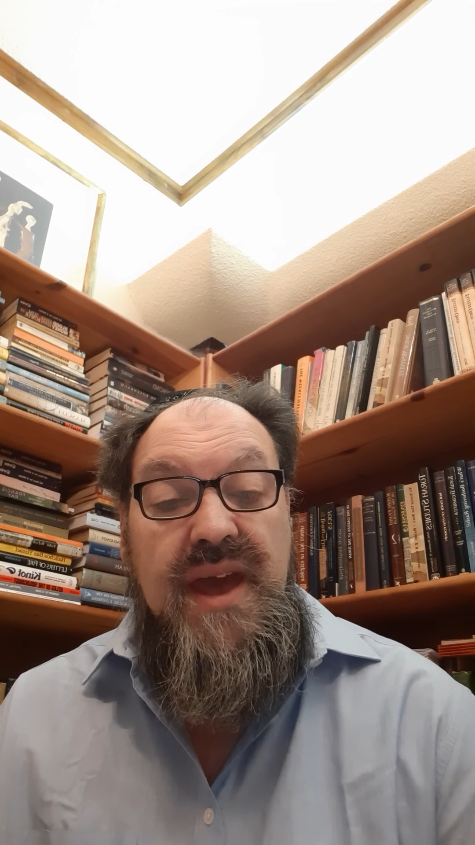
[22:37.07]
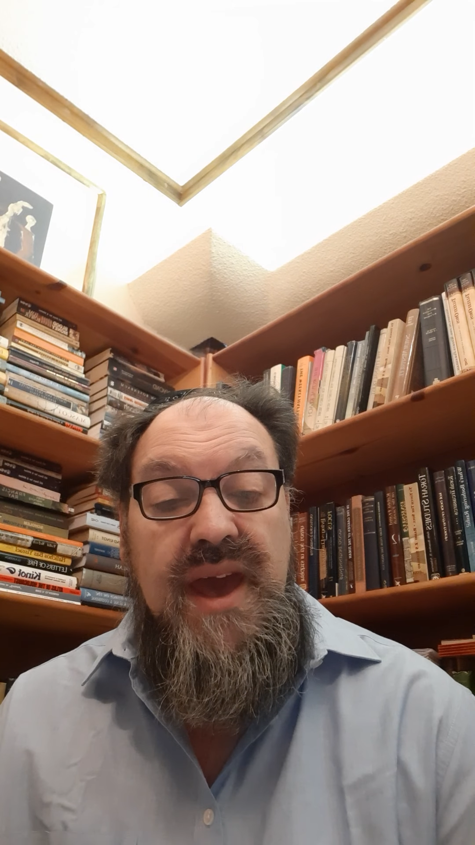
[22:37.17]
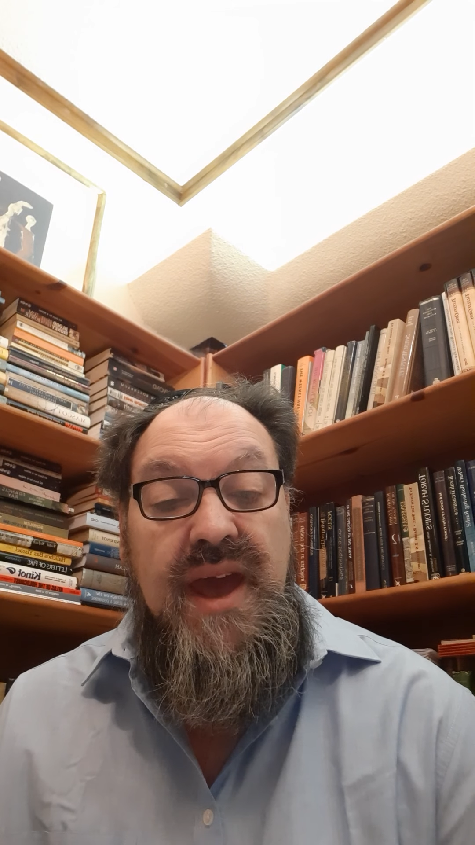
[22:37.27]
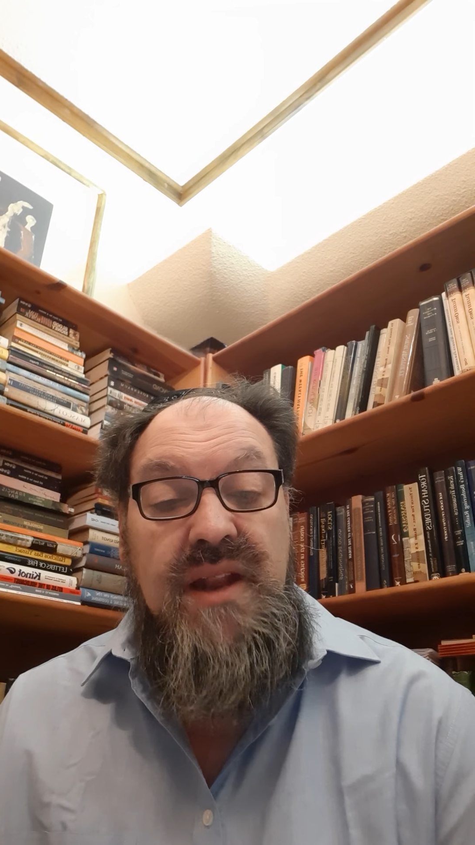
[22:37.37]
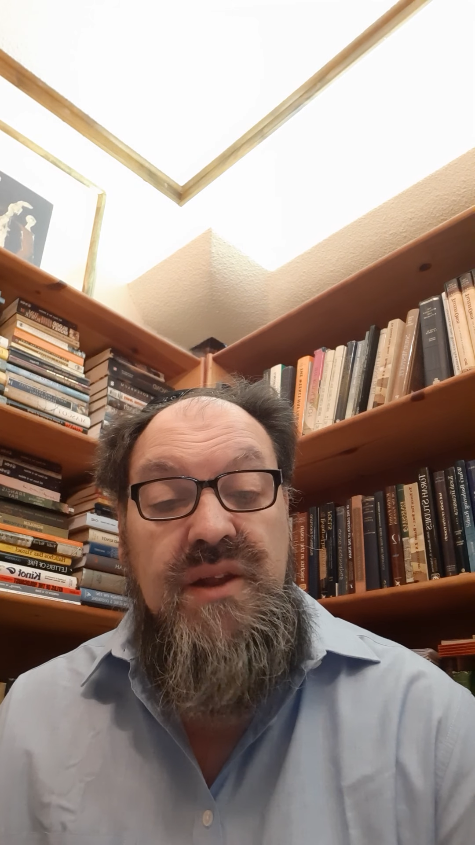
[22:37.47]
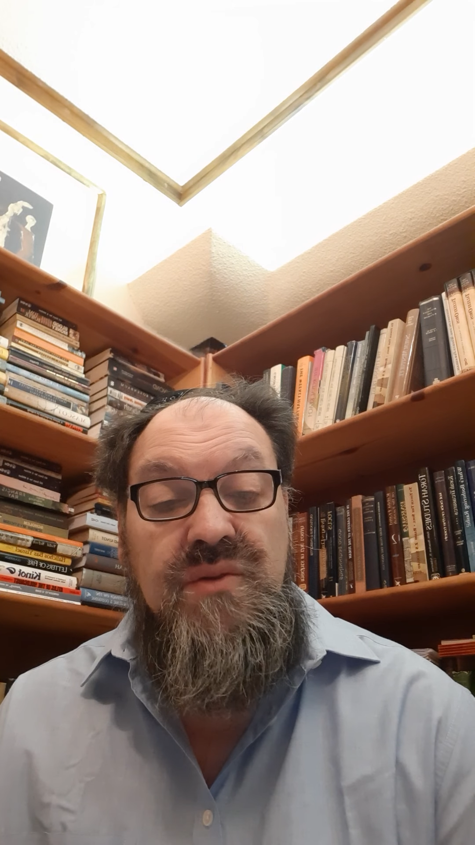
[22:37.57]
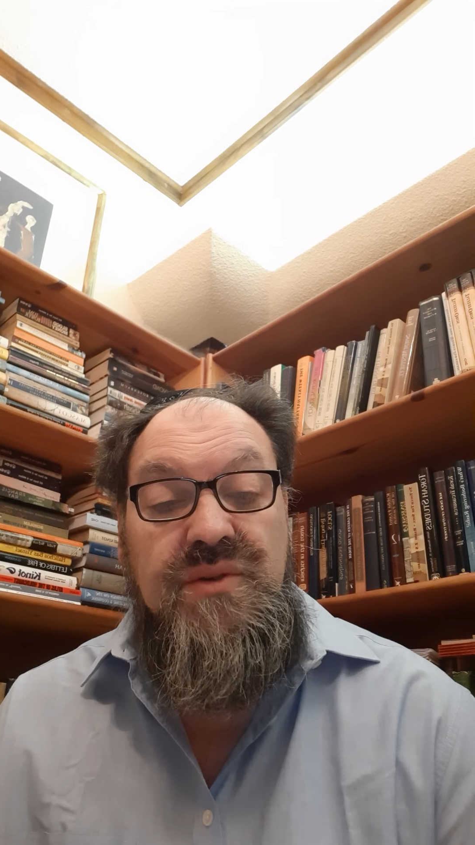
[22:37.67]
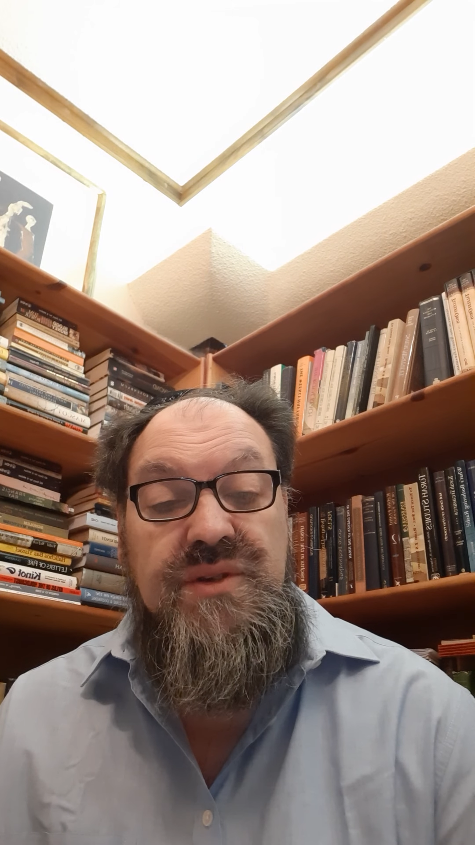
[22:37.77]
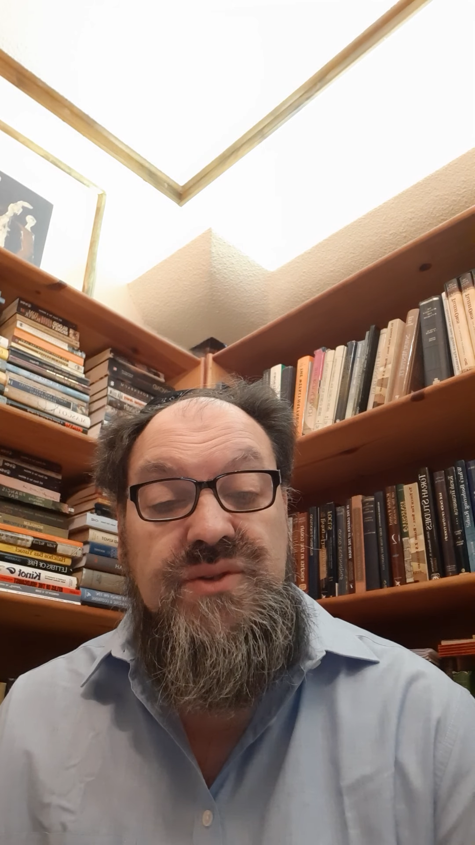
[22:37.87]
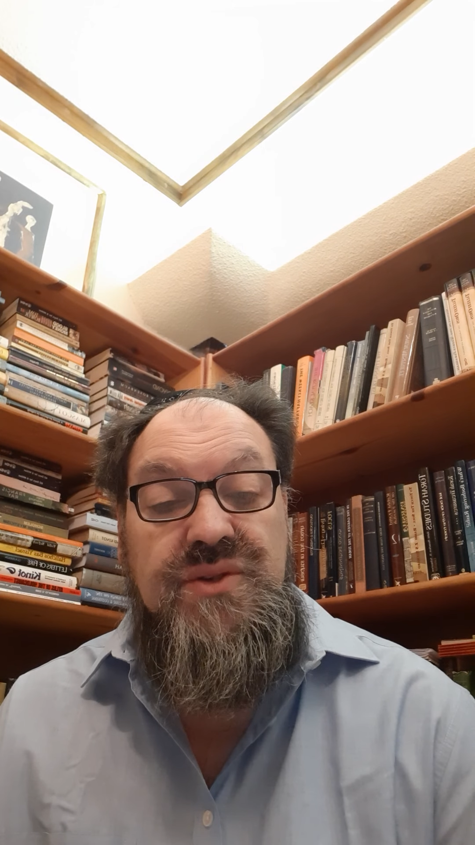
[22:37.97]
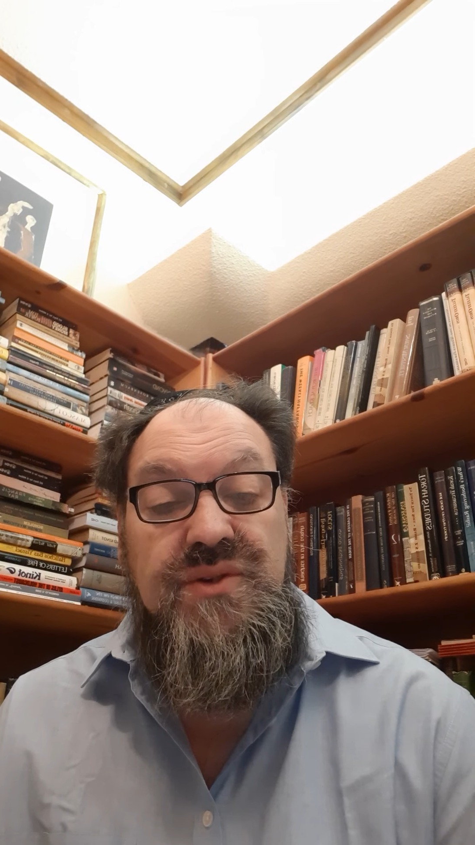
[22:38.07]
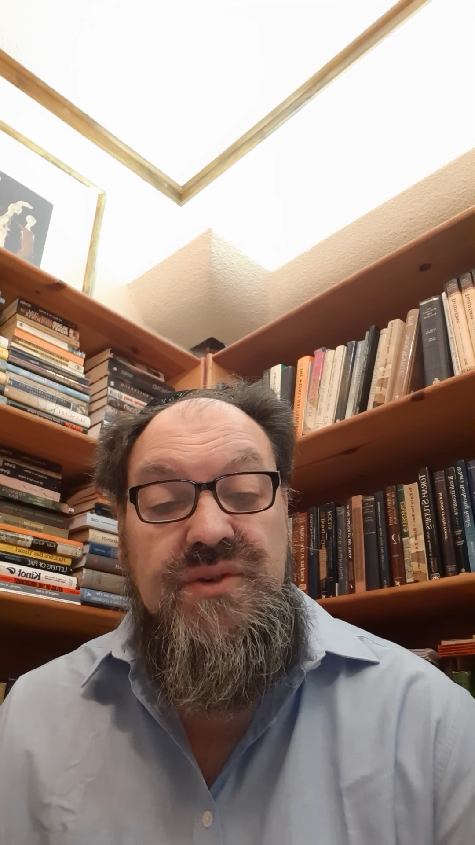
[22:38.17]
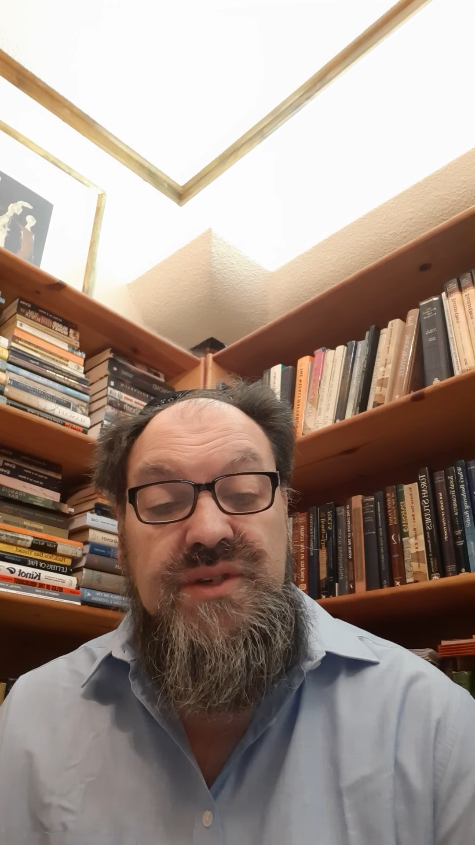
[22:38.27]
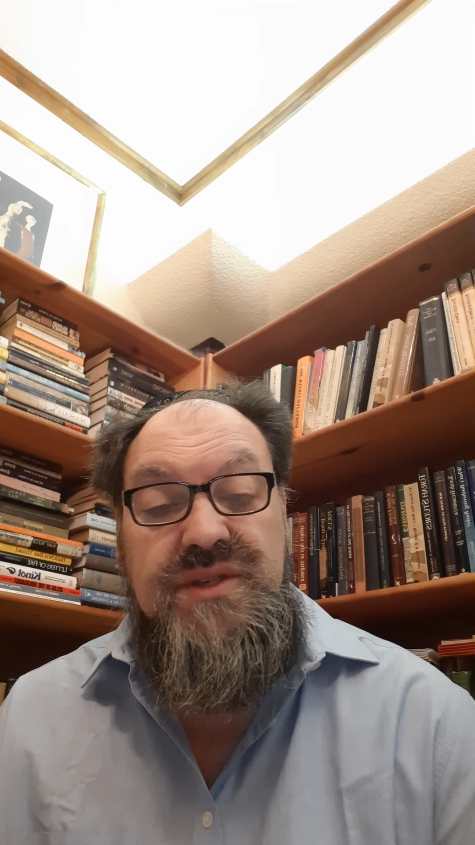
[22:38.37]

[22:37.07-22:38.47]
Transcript: and in order to